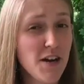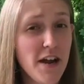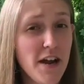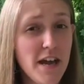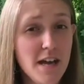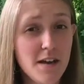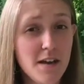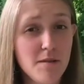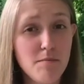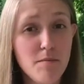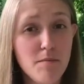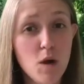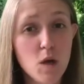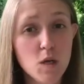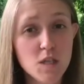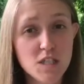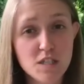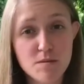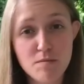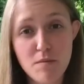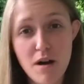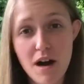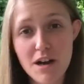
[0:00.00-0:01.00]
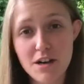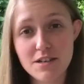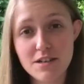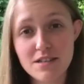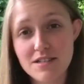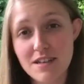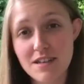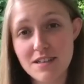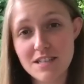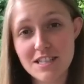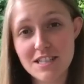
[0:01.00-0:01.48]
in most modern
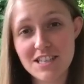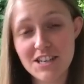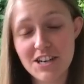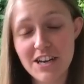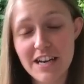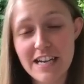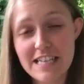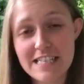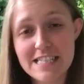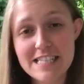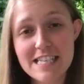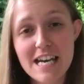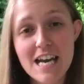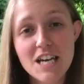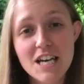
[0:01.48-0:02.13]
sunscreens.